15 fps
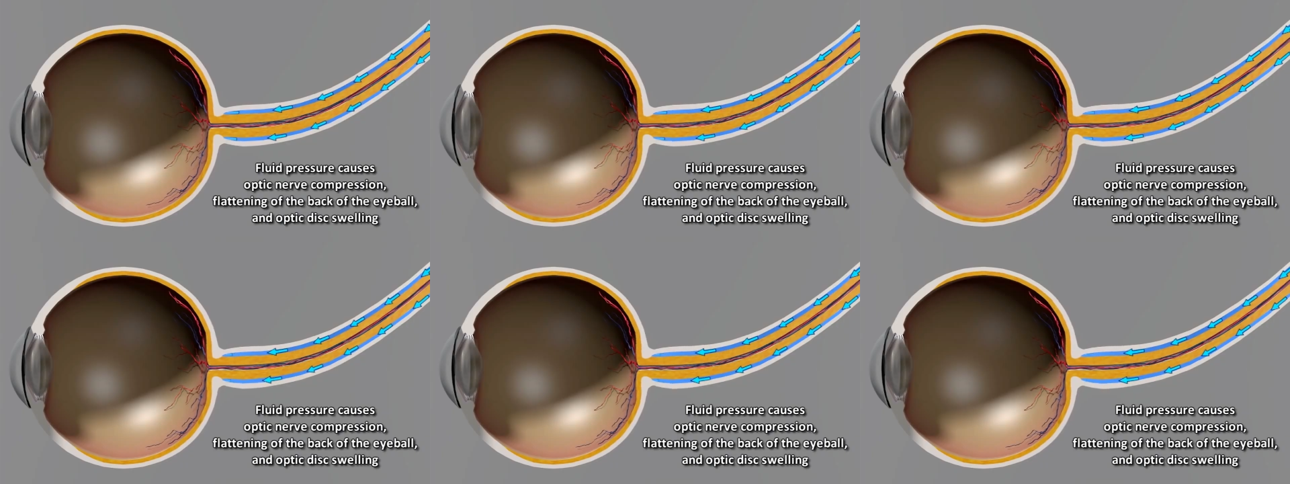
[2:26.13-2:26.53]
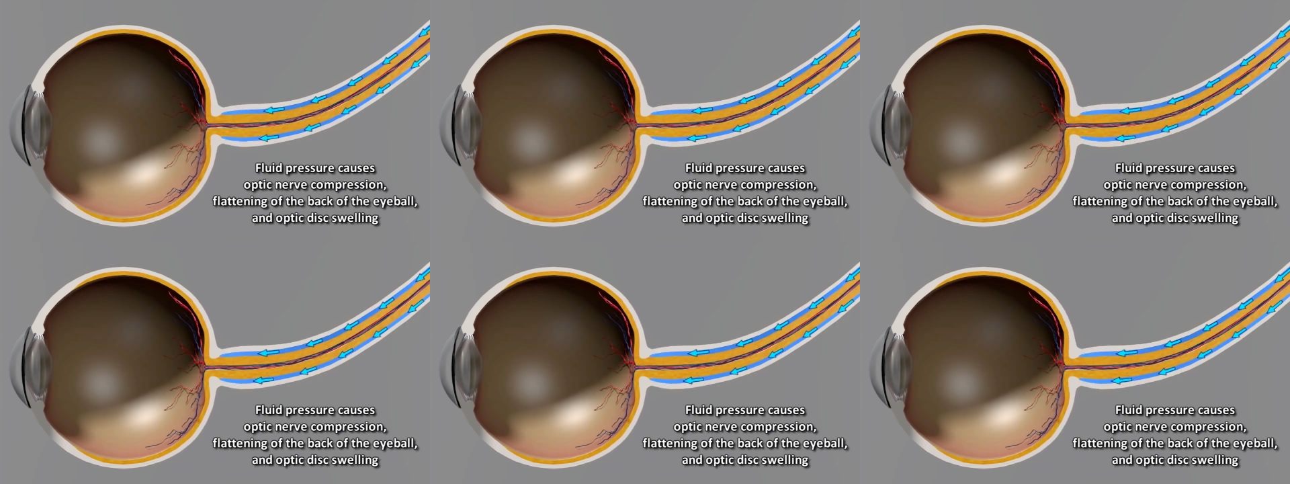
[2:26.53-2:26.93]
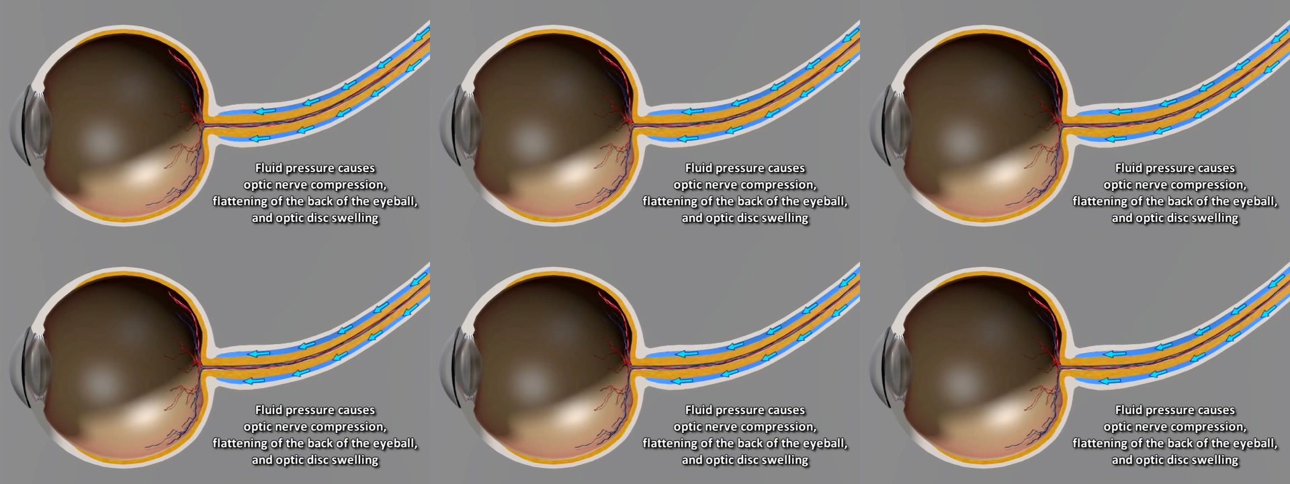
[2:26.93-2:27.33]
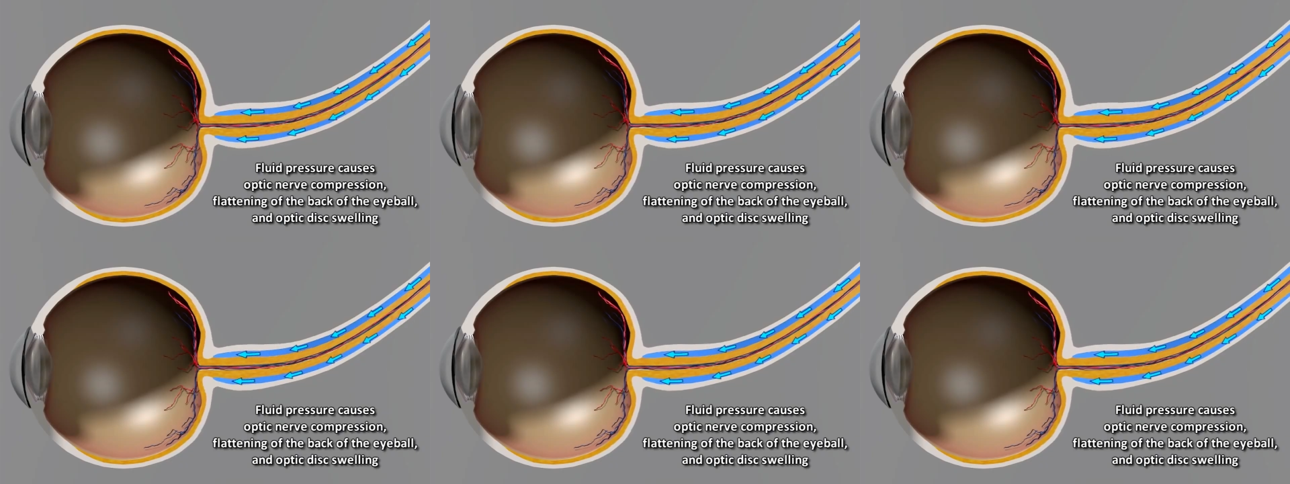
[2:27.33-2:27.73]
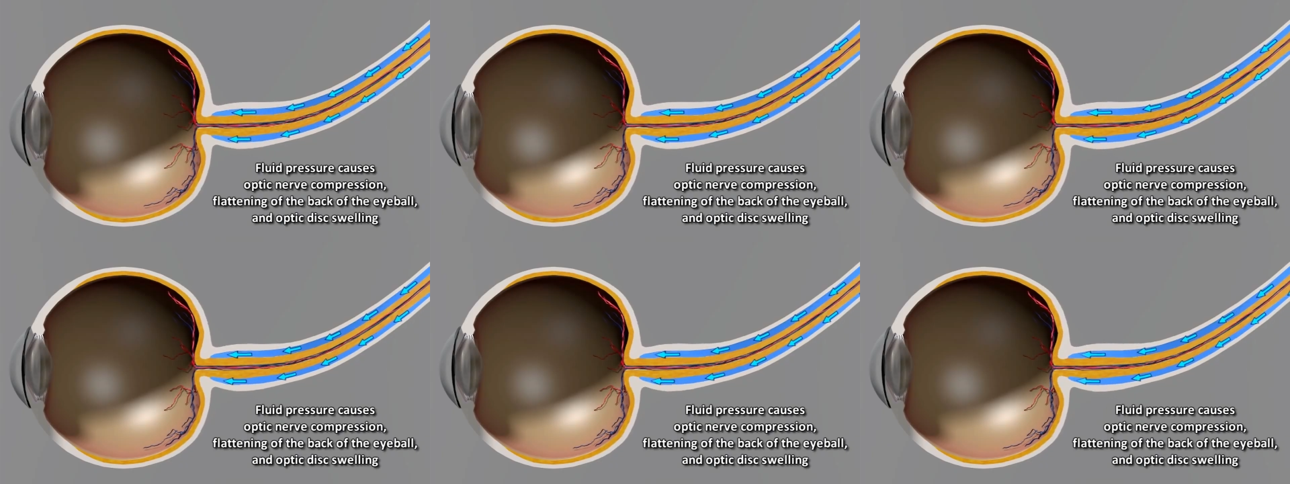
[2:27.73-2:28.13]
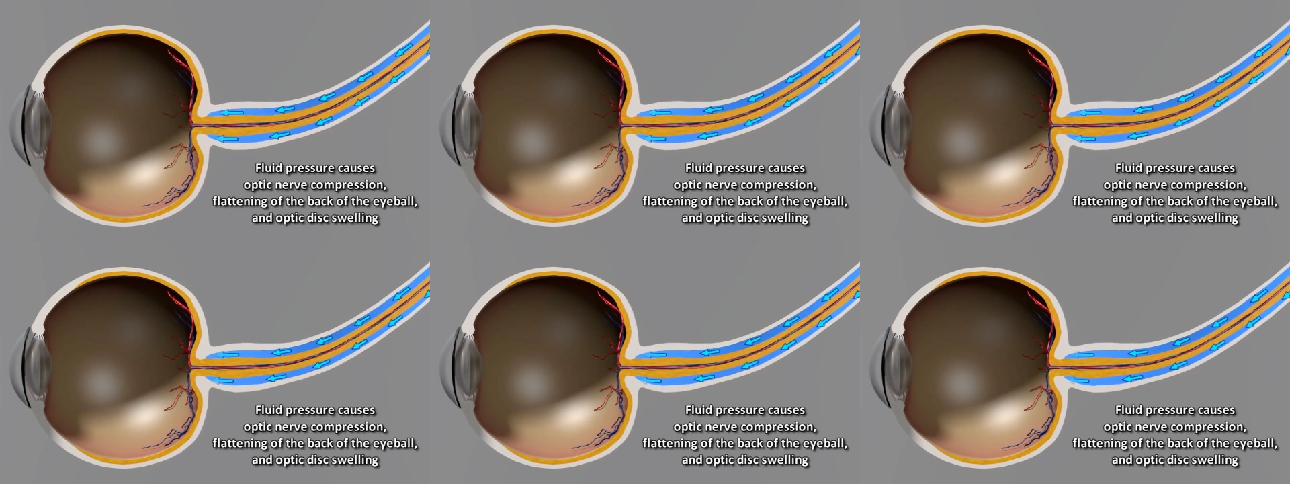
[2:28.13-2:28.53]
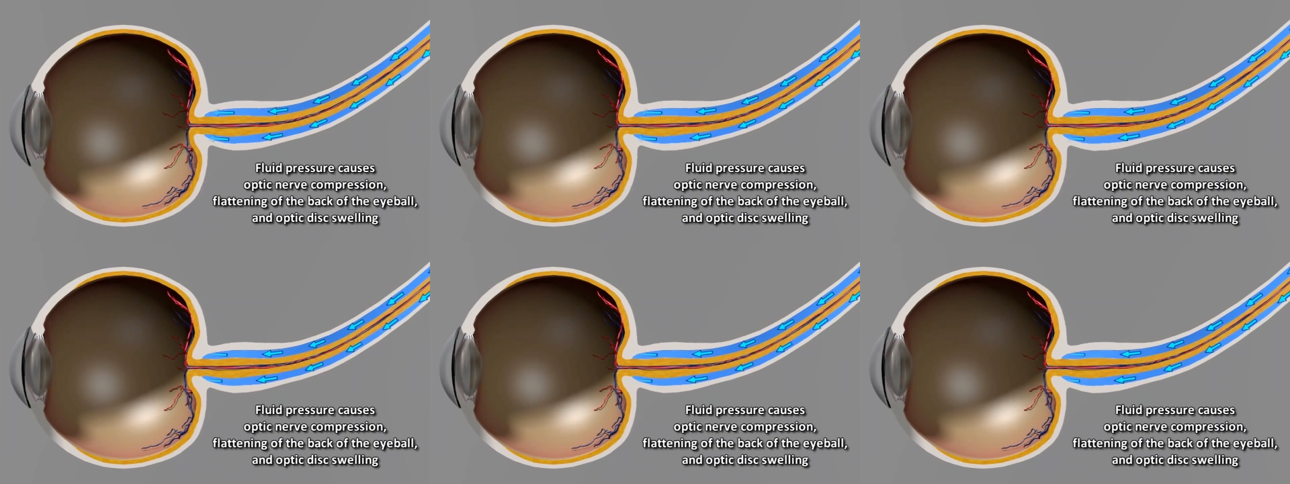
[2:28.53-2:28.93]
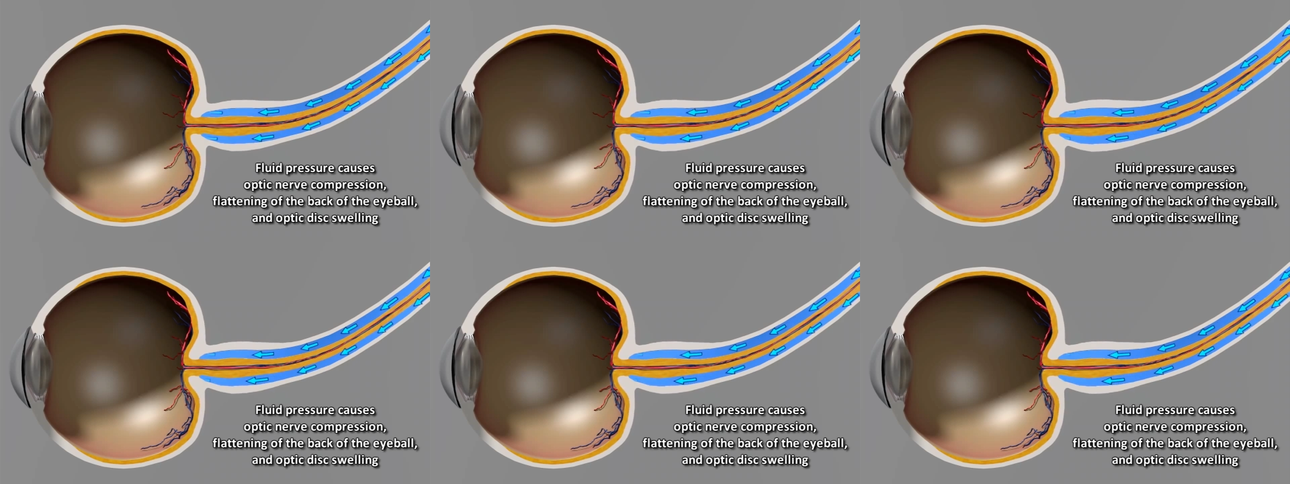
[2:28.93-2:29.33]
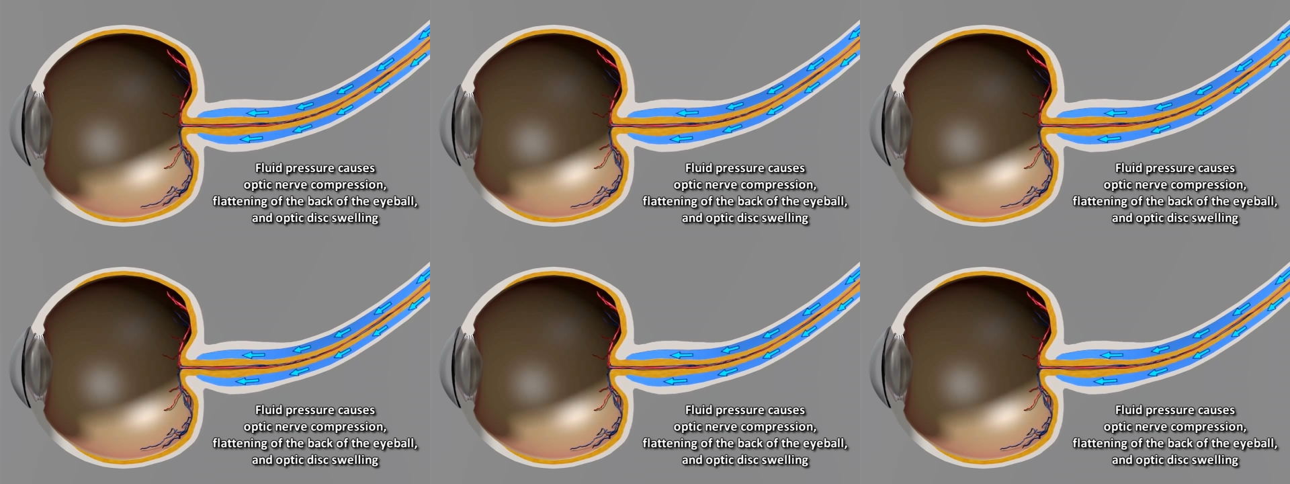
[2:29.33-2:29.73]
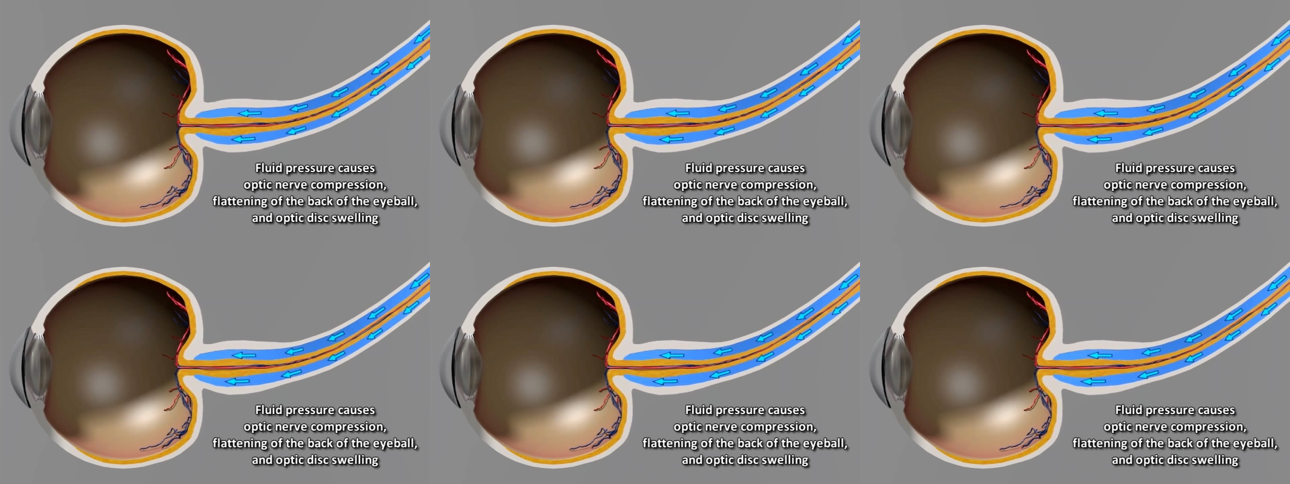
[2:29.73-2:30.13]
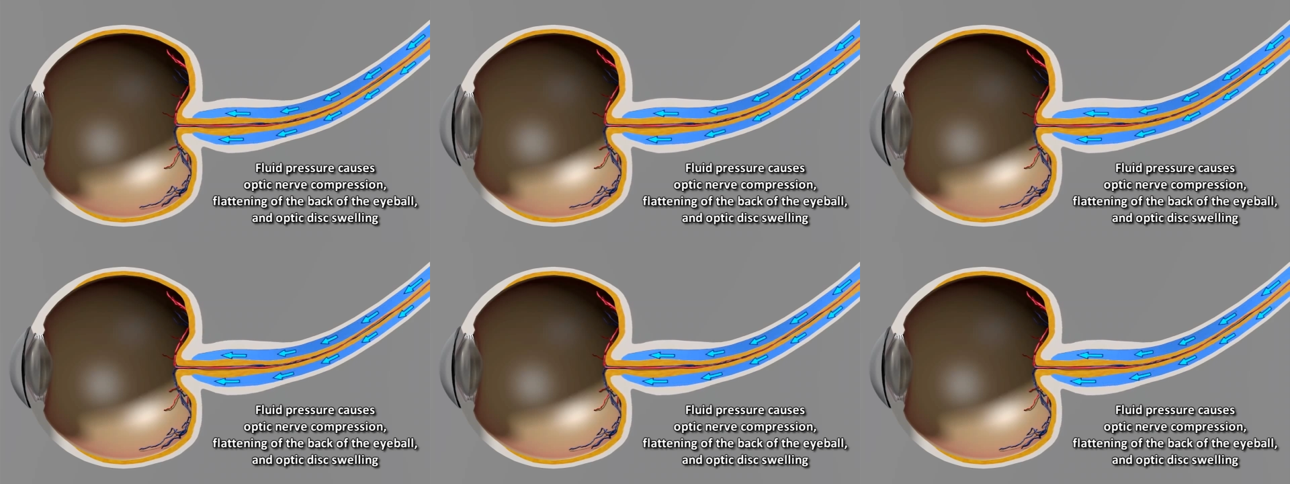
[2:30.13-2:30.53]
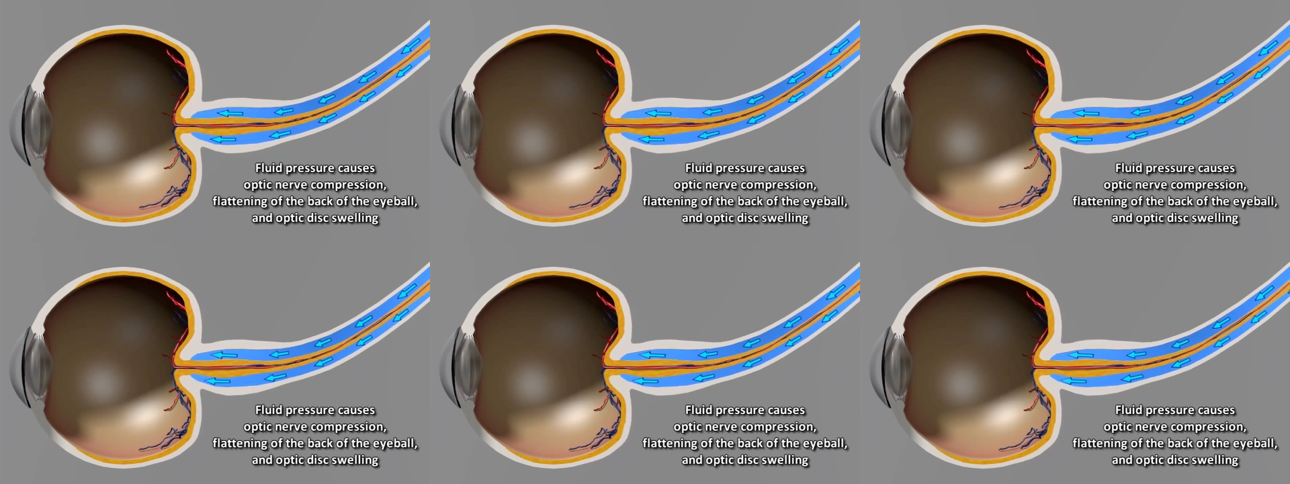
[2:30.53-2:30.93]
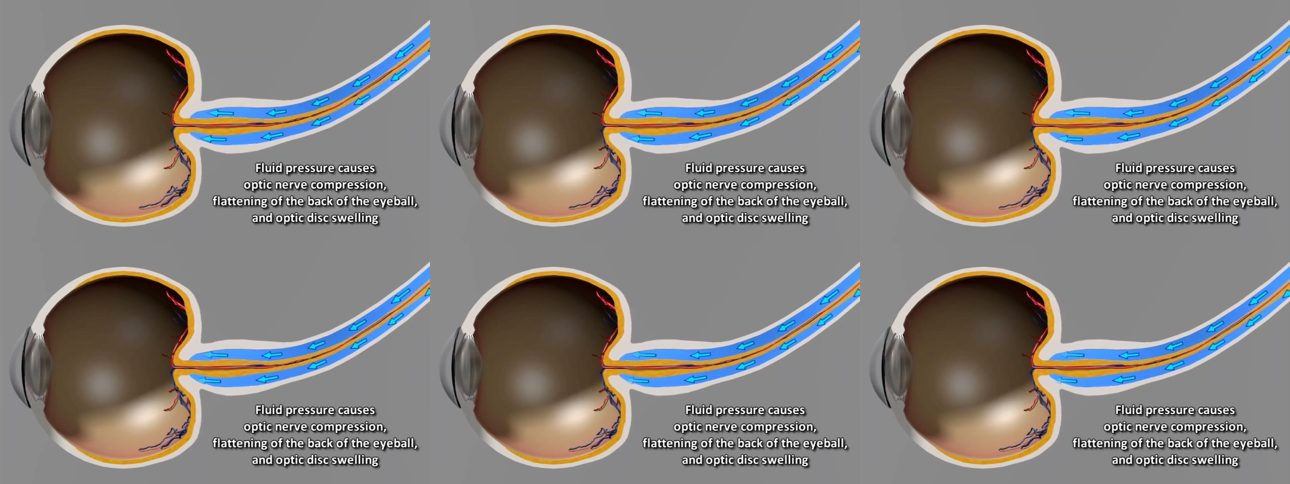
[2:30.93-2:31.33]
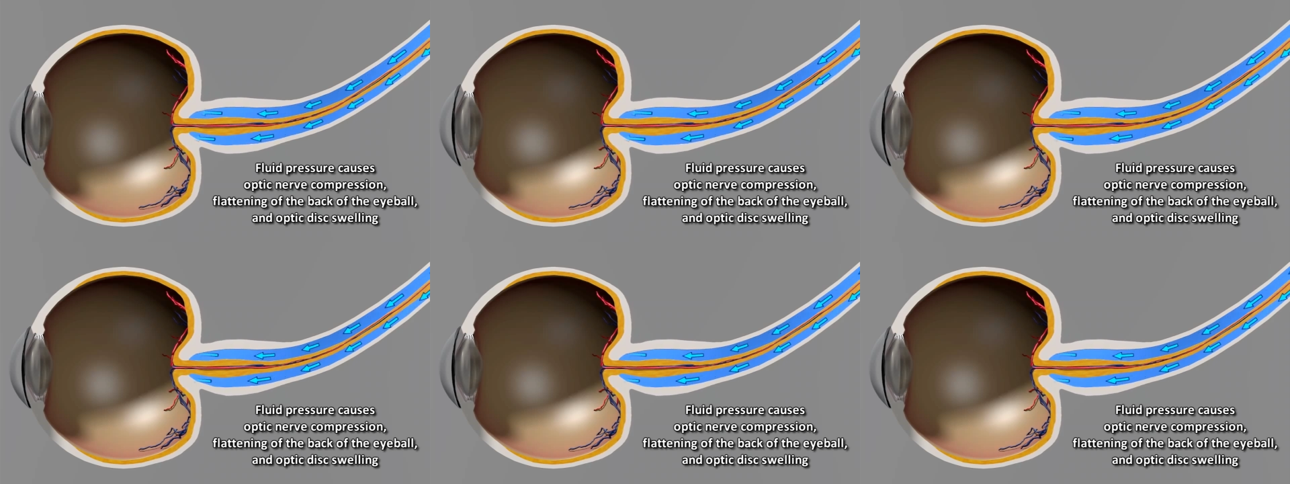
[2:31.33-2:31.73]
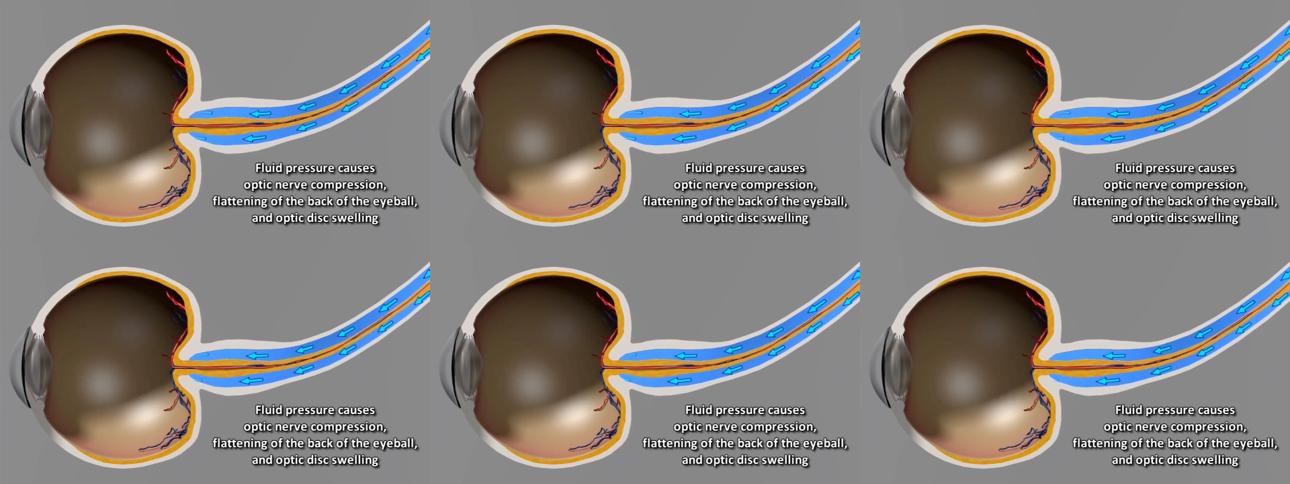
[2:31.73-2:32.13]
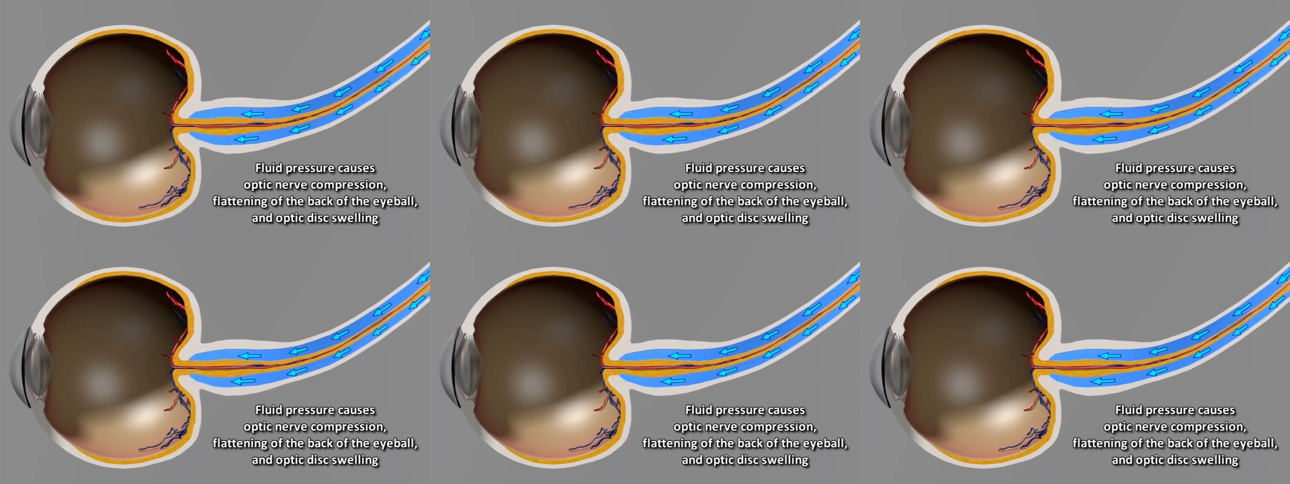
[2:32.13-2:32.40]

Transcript: [unreadable: no face in view]